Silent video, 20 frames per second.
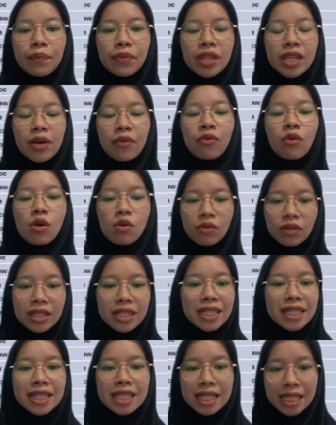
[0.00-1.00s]
vowels
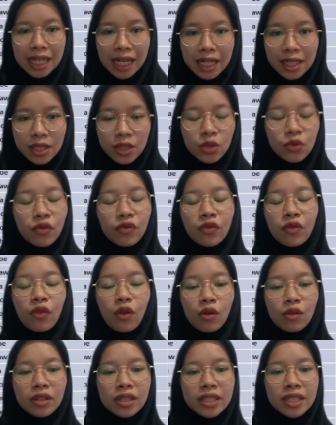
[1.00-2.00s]
tidak, vowel
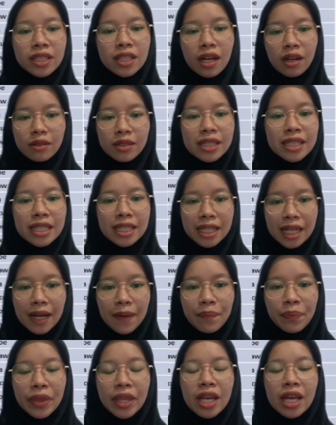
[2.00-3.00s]
sound tidak.
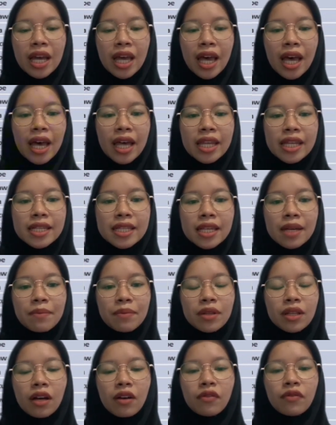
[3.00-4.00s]
An example
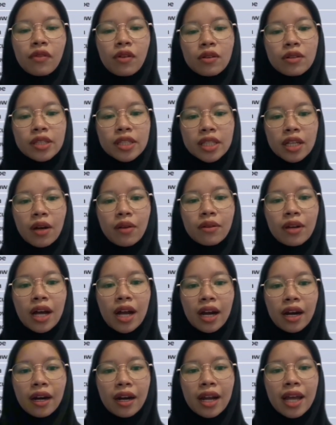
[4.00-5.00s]
of vowel sound are
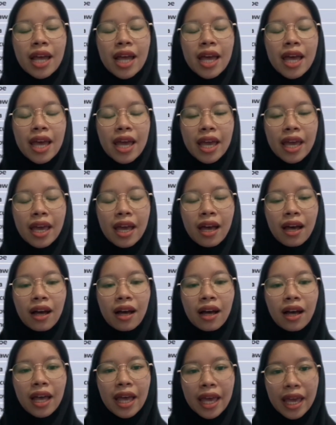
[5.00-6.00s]

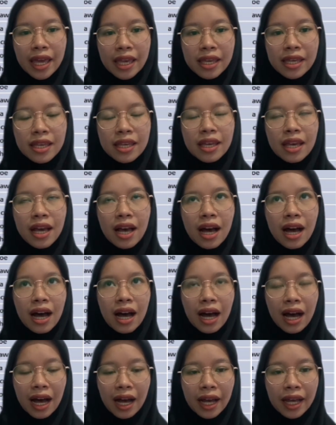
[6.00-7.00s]
A,
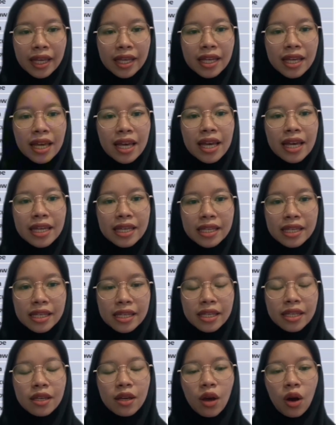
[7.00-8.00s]
I, E,
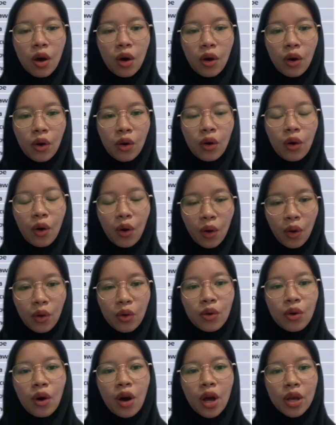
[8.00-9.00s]
O,
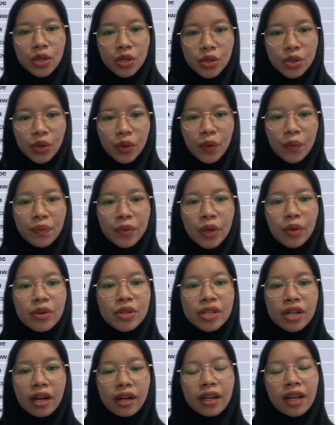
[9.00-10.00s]
U, which are
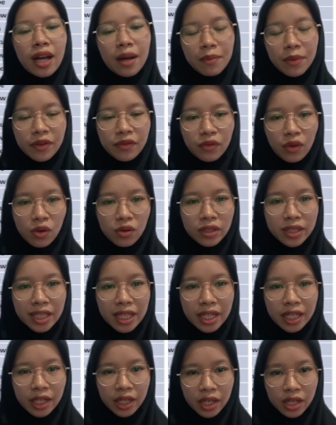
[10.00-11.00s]
common vowels in the
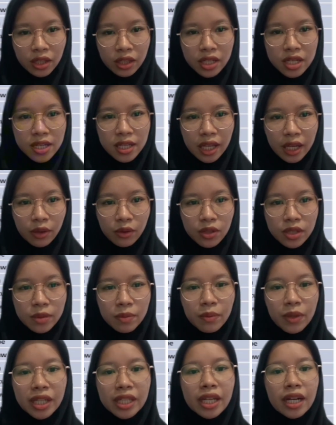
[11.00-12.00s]
English language. But
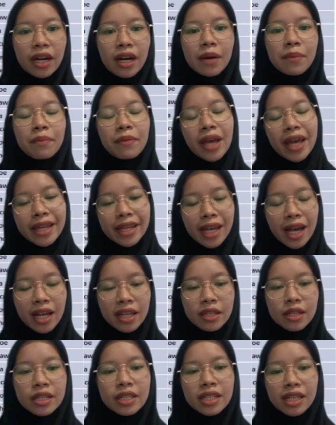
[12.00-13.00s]
there are many other
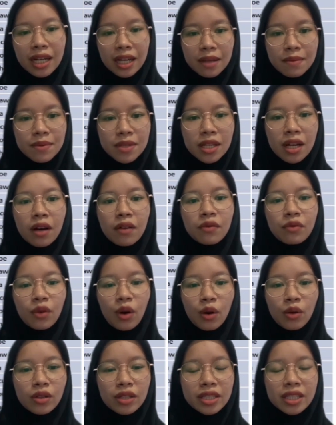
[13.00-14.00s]
types of
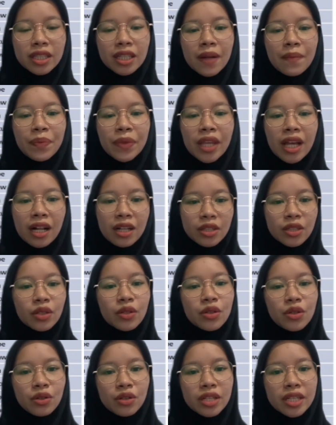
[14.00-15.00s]
vowels also
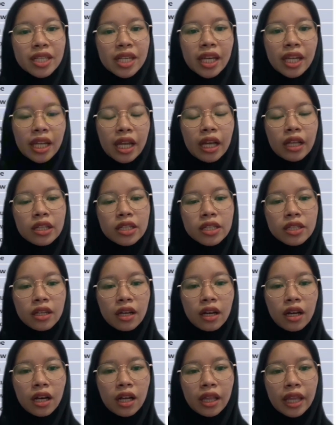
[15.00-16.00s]
used in English
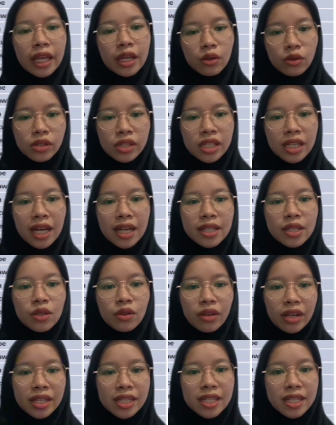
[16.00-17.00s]
language, as you can
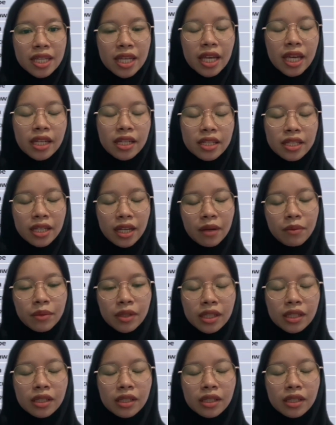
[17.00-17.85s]
see in the table.